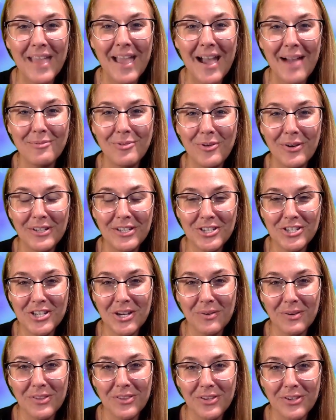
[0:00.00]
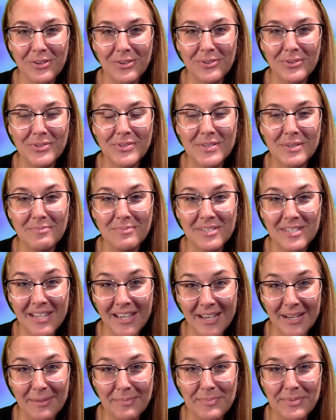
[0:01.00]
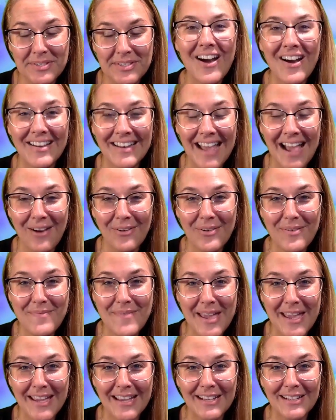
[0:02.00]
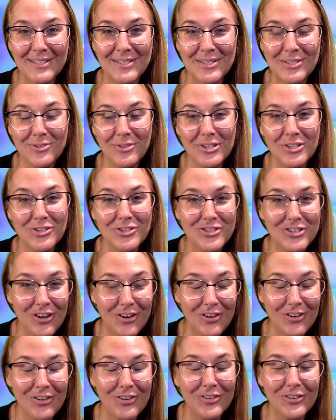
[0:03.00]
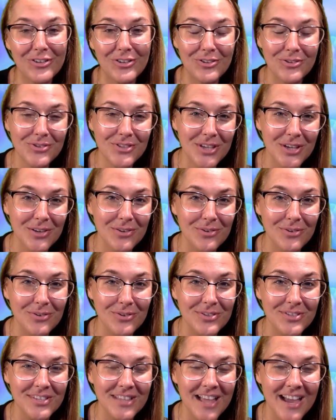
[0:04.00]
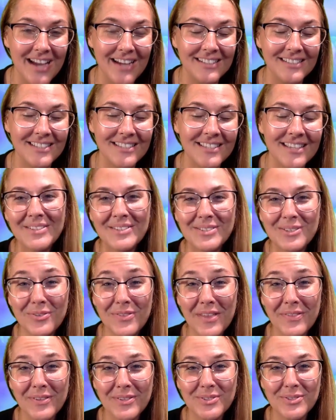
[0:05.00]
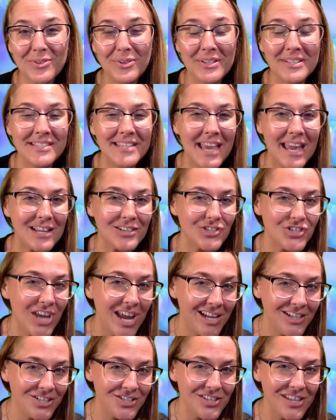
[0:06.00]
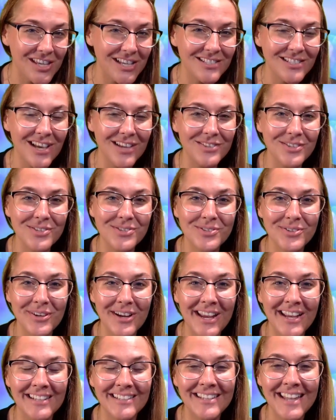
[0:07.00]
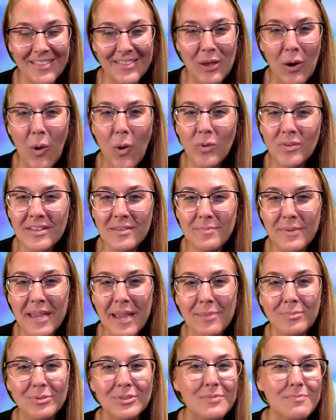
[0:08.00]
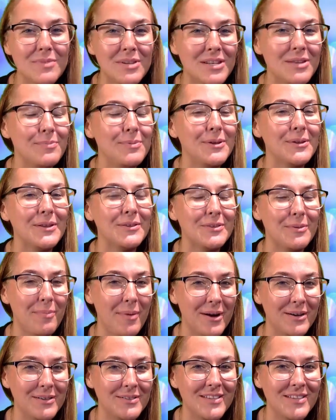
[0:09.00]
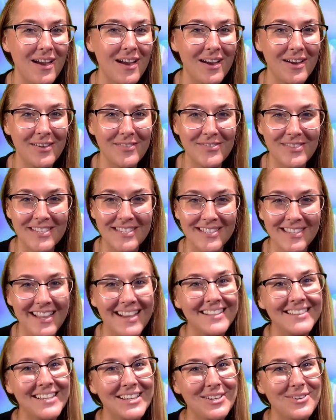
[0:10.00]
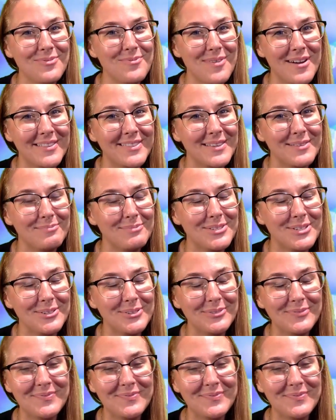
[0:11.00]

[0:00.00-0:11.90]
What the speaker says: I'm going to share with you some tips on how to make a student journal using Google Slides so that the students can't change things on the screen. They'll only be able to manipulate the parts of the slide that you want them to.